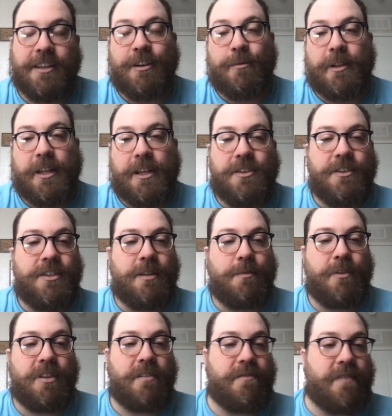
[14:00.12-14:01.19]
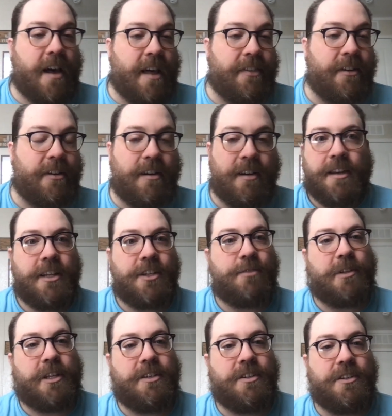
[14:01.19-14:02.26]
their relationship with the father and
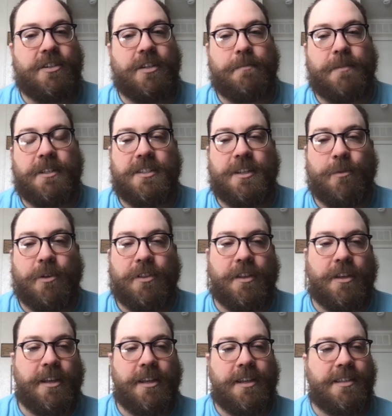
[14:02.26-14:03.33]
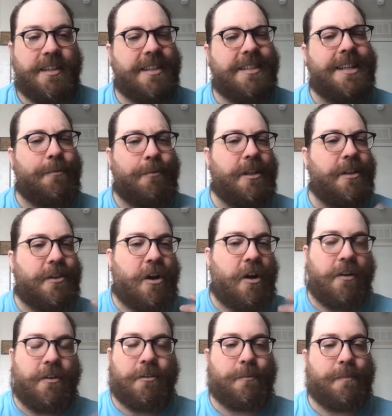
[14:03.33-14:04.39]
his relationship, like I said, with he's not really their
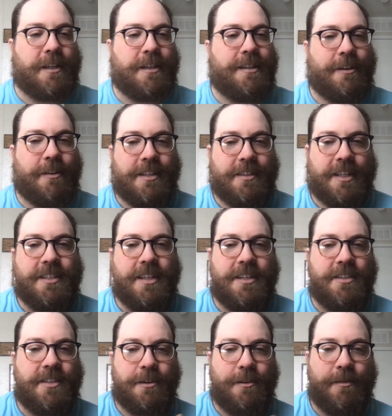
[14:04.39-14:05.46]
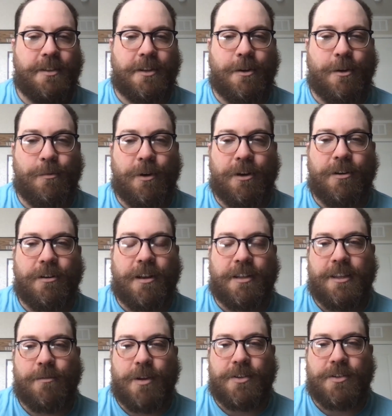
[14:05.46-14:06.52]
uncle, but he, like I said, he's the co-worker
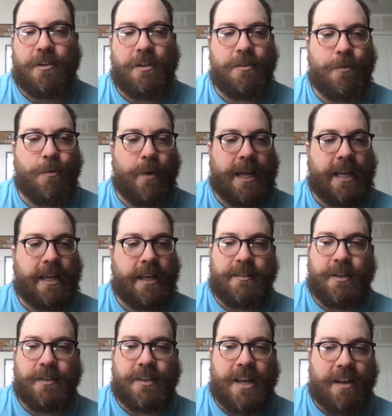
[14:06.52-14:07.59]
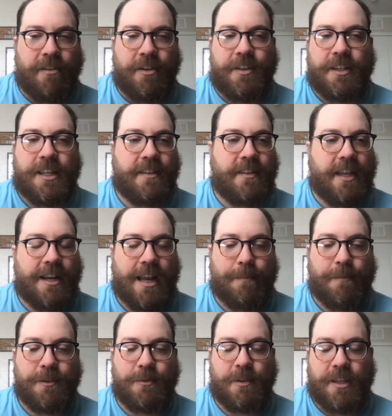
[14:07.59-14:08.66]
at the restaurant, Uncle Wen, the kind of everything that
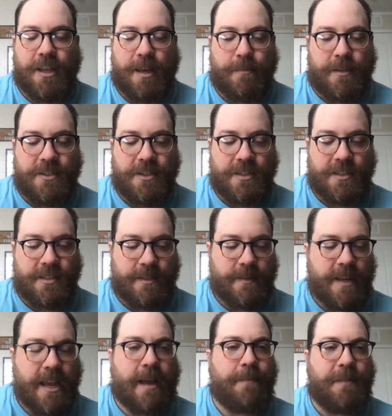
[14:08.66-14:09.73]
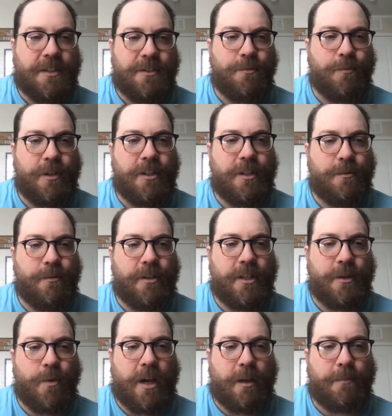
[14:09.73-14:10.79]
happens with them. It's just, yeah, it's really,
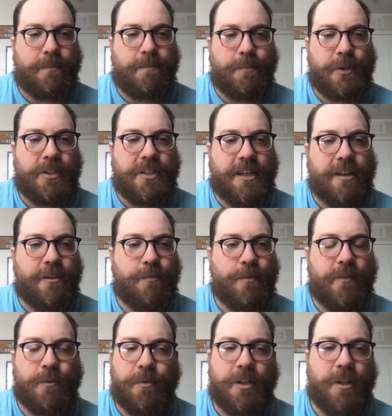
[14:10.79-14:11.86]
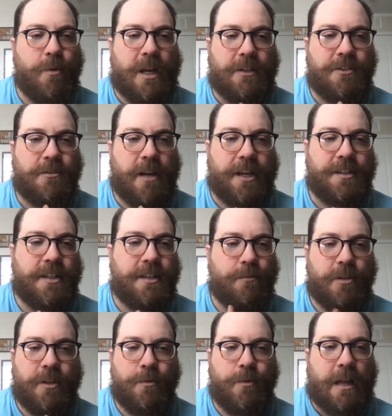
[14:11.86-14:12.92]
really well put together movie, really well directed,
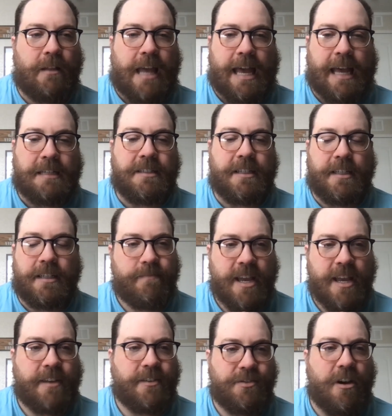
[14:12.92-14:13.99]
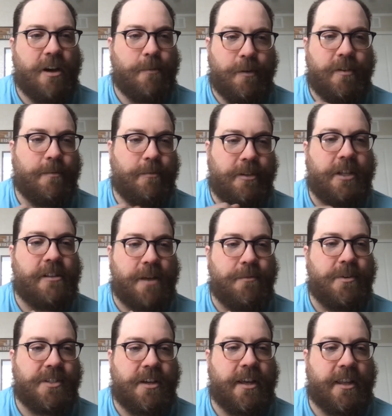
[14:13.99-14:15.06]
really well acted. Yeah, strong movie. I'm really glad
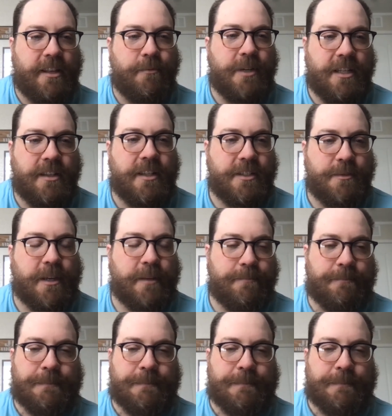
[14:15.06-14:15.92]
we did this one.